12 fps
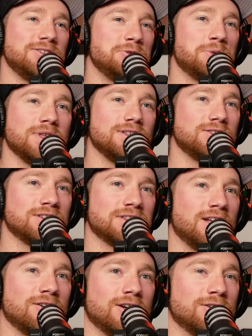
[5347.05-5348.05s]
do think
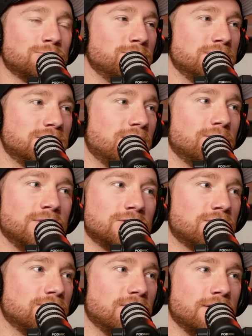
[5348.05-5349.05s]
Justin Allgaier is a really solid race
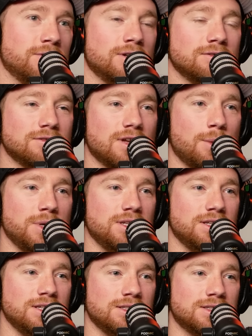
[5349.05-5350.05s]
car driver. I mean,
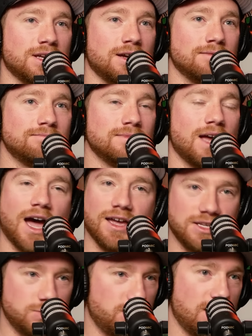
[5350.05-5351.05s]
I've
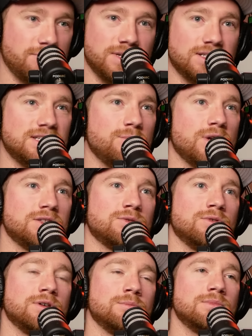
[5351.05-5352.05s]
been a teammate to
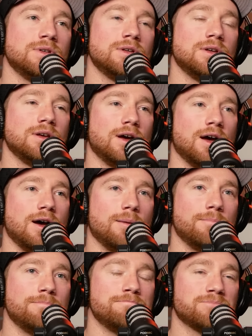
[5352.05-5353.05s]
him.
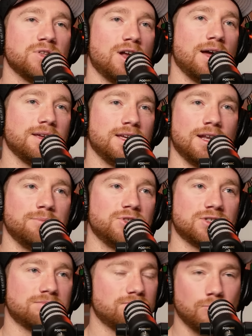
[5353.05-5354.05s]
You know, I'm
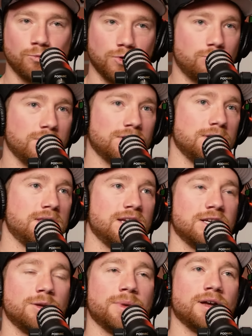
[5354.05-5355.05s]
just real quickly
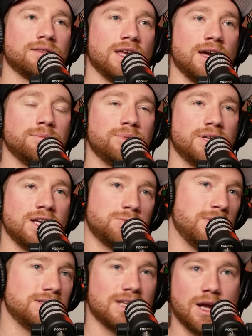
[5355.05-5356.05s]
thinking about that. But I
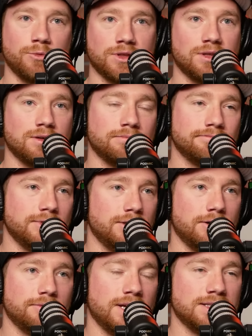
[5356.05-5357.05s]
spent time with him, you
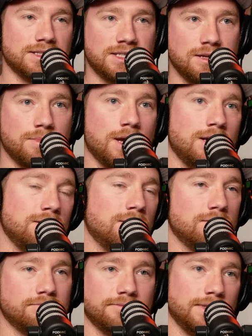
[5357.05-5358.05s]
know, as a teammate,
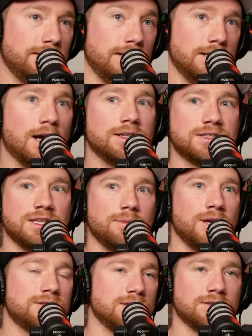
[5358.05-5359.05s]
and not as
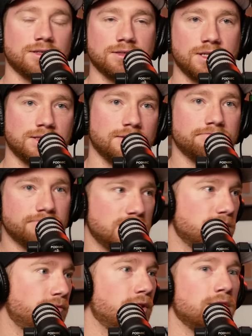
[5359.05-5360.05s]
teammates, as a
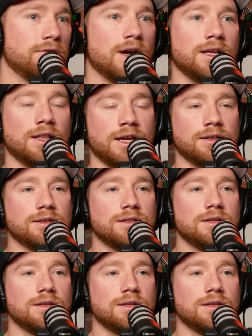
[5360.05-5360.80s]
friend, right? Like,